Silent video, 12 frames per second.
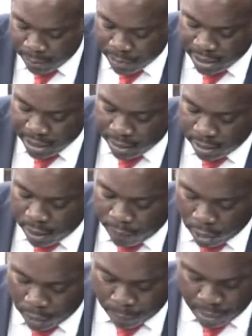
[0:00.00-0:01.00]
million
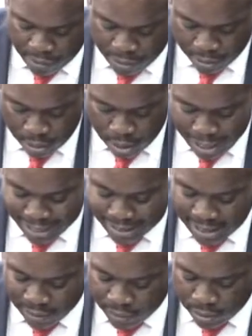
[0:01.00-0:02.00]
for the period, a
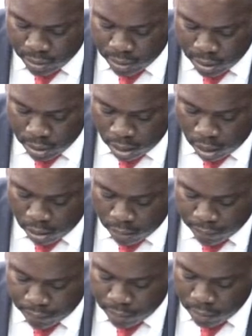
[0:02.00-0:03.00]
difference
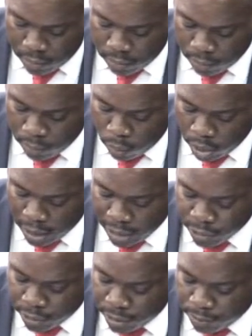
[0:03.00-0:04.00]
of
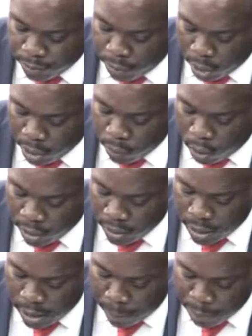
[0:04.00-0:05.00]
$100.1
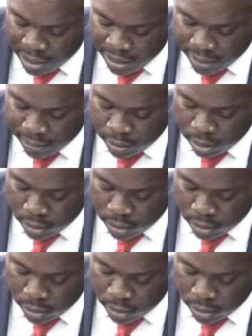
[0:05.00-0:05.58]
million.